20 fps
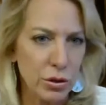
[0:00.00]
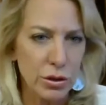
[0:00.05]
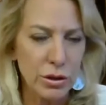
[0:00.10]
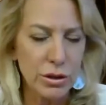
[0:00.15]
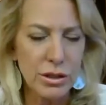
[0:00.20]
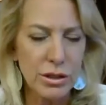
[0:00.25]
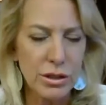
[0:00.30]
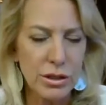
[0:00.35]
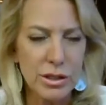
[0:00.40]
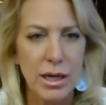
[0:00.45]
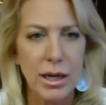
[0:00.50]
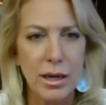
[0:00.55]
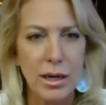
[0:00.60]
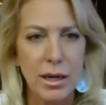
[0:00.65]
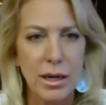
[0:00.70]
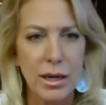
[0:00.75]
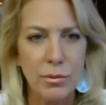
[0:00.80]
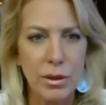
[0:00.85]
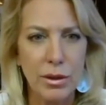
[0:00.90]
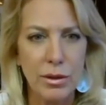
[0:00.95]
goods
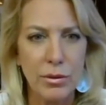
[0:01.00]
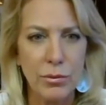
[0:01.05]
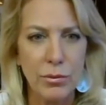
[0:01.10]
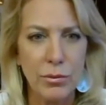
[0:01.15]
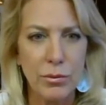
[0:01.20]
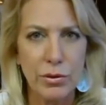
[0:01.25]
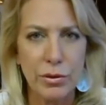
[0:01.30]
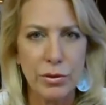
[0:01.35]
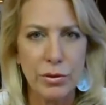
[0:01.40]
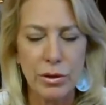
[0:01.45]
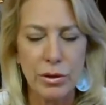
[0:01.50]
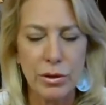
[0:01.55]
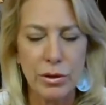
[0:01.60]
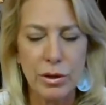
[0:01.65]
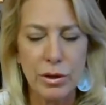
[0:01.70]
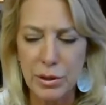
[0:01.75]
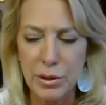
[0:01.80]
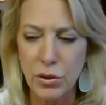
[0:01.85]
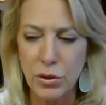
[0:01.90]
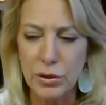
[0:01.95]
with a
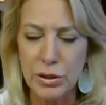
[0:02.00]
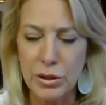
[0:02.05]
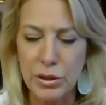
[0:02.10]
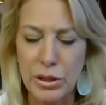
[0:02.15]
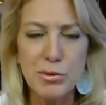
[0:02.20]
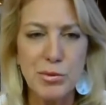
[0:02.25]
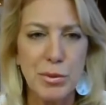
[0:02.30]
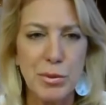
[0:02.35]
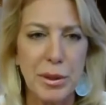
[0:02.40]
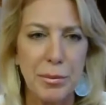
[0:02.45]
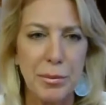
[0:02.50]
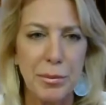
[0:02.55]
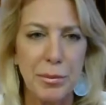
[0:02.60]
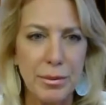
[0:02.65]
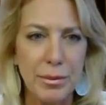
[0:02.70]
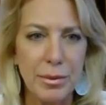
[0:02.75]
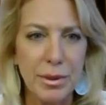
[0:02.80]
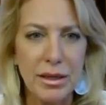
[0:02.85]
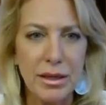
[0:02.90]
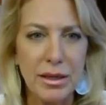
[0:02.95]
company called Upspring
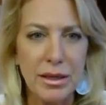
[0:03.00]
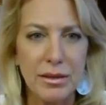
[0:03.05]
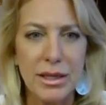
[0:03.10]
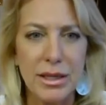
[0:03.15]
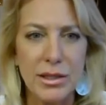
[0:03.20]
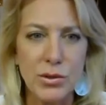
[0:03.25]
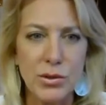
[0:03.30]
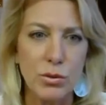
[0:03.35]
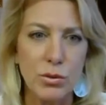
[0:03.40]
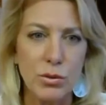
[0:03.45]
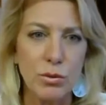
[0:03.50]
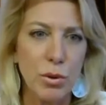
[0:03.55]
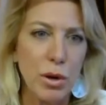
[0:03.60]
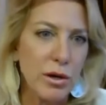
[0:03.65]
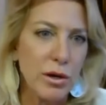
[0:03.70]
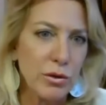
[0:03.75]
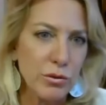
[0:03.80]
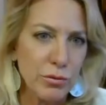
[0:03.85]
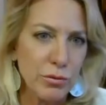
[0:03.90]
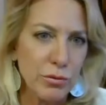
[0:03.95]
Baby, and they sold
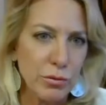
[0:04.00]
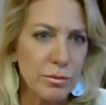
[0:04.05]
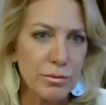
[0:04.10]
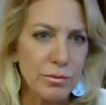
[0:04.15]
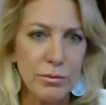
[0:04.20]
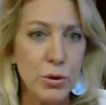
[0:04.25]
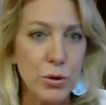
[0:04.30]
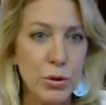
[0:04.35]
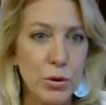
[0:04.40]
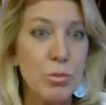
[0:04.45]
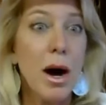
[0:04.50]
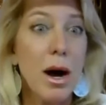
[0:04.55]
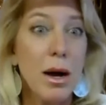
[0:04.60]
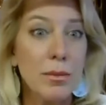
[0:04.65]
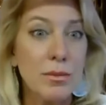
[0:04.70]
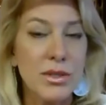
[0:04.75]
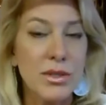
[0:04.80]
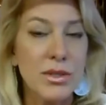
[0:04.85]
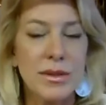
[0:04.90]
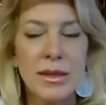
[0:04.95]
products for new
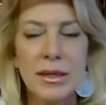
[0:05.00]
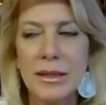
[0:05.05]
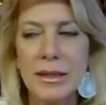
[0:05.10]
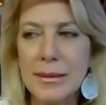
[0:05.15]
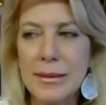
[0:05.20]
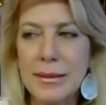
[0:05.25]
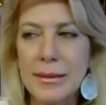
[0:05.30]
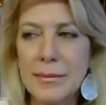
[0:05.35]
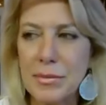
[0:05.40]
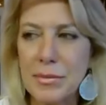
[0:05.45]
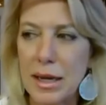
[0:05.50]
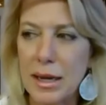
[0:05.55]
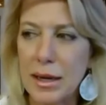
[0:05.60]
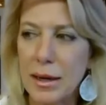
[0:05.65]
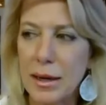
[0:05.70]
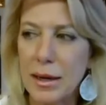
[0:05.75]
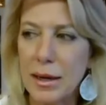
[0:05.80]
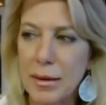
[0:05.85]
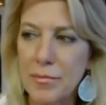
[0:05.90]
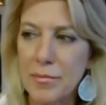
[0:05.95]
moms.
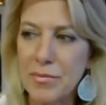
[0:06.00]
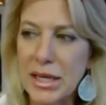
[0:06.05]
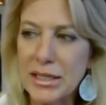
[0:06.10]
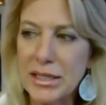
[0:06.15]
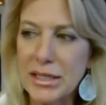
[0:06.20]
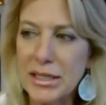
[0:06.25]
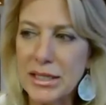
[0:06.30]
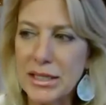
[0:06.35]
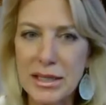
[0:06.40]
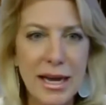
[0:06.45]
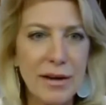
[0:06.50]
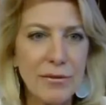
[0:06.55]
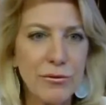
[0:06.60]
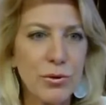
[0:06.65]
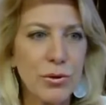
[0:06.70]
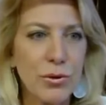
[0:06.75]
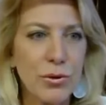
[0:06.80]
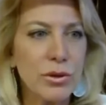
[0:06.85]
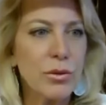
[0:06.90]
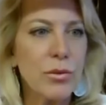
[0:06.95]
And did
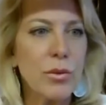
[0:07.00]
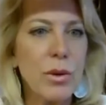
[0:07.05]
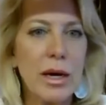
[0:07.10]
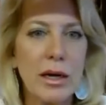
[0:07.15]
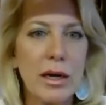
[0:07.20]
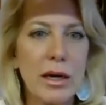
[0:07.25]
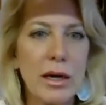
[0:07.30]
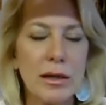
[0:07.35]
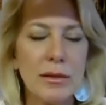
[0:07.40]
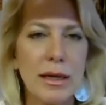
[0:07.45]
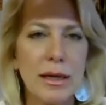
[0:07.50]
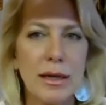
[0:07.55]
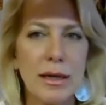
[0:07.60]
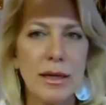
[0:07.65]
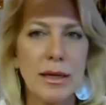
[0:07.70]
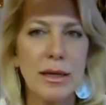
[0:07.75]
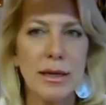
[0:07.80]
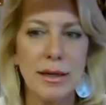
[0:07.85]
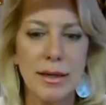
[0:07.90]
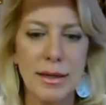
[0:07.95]
that for a little while,
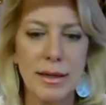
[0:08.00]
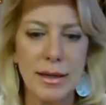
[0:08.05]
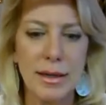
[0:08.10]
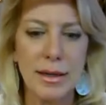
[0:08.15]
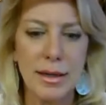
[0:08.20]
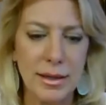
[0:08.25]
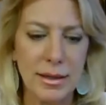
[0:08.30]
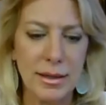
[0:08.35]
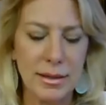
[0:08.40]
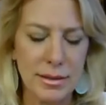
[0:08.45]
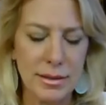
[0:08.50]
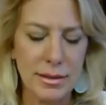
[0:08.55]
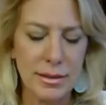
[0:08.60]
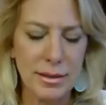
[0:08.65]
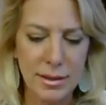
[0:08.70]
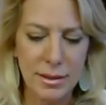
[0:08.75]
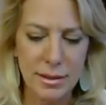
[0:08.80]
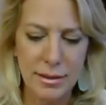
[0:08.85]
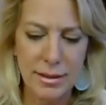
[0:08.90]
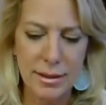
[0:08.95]

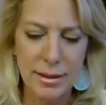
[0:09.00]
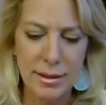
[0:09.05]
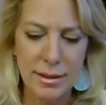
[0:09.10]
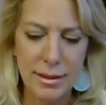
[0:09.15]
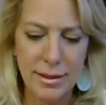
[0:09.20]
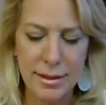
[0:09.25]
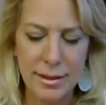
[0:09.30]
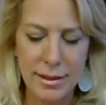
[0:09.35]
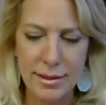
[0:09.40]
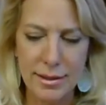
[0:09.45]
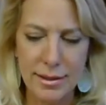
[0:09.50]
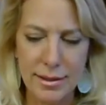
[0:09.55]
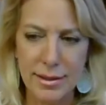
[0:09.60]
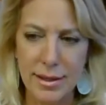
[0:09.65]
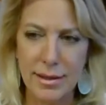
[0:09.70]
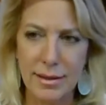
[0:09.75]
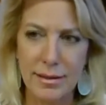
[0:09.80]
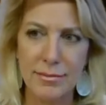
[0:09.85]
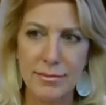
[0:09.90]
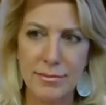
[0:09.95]
and
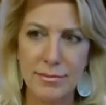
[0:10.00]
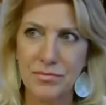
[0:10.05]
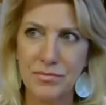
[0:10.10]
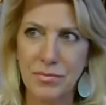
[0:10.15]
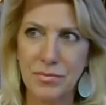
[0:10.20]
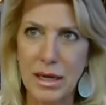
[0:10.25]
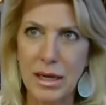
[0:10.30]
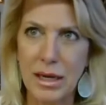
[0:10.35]
then